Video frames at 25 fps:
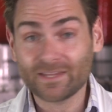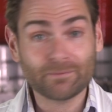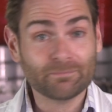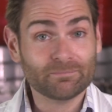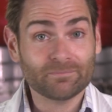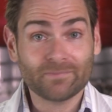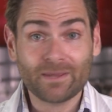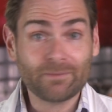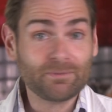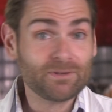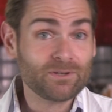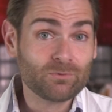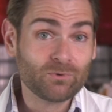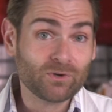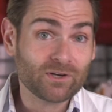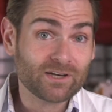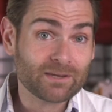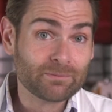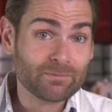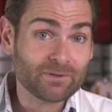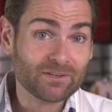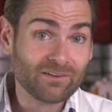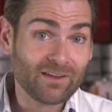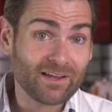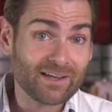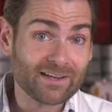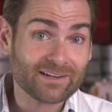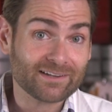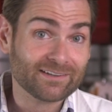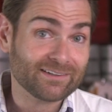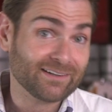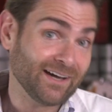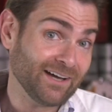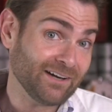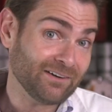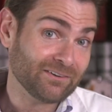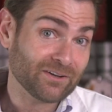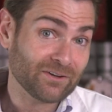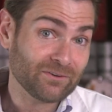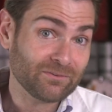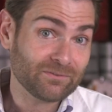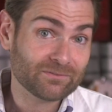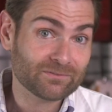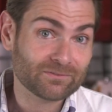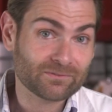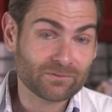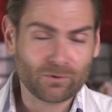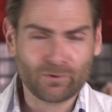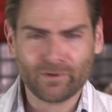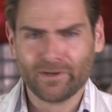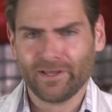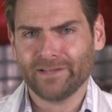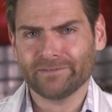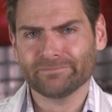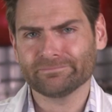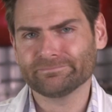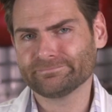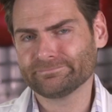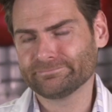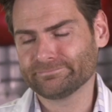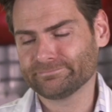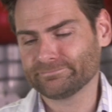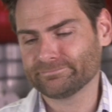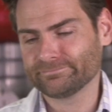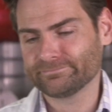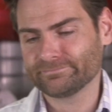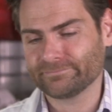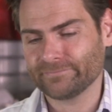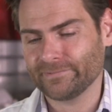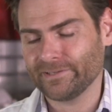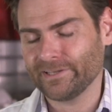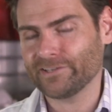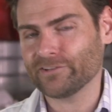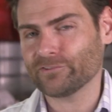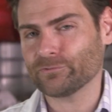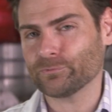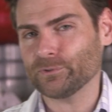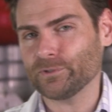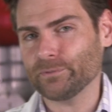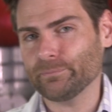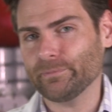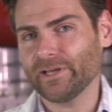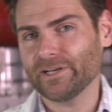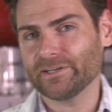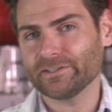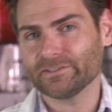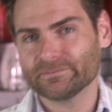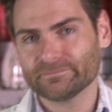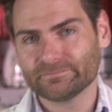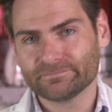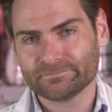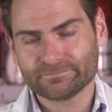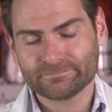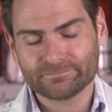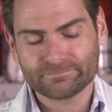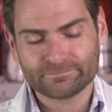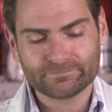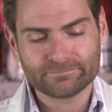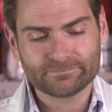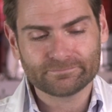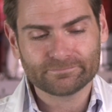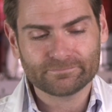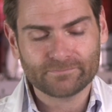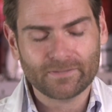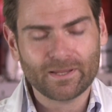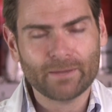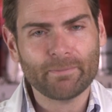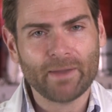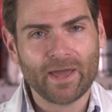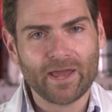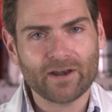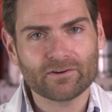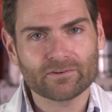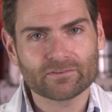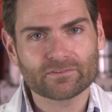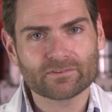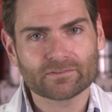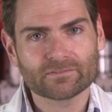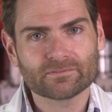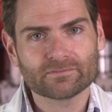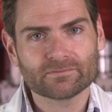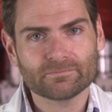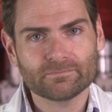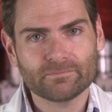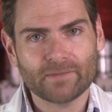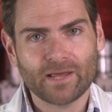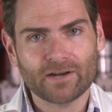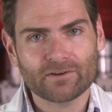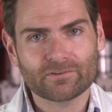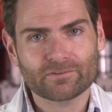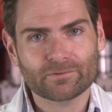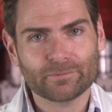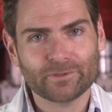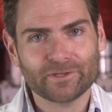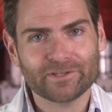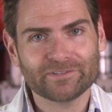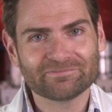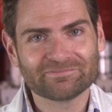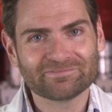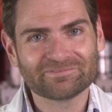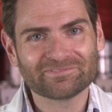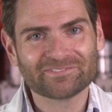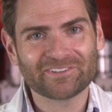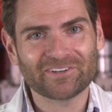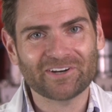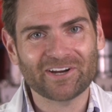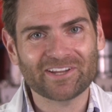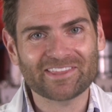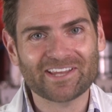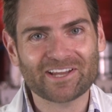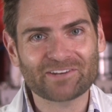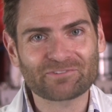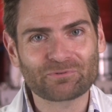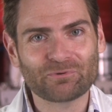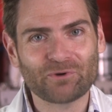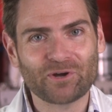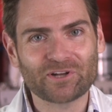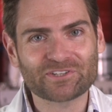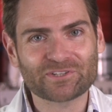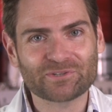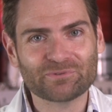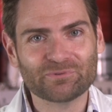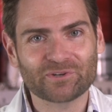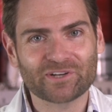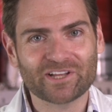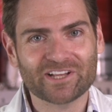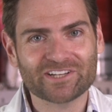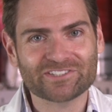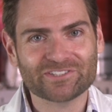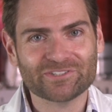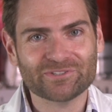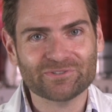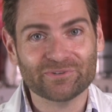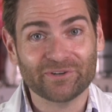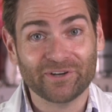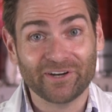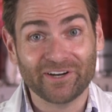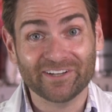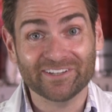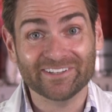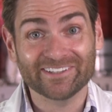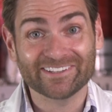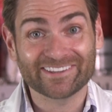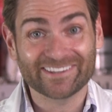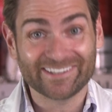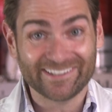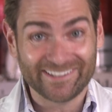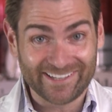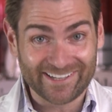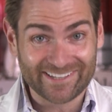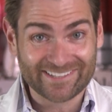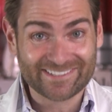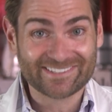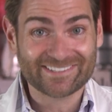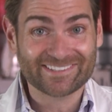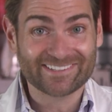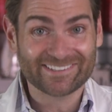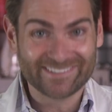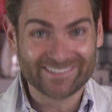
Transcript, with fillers: then maybe you want to give me a like. I don't know. We're not. It doesn't really matter. It matters. It matters. All right. Thanks for watching. We'll catch you on the next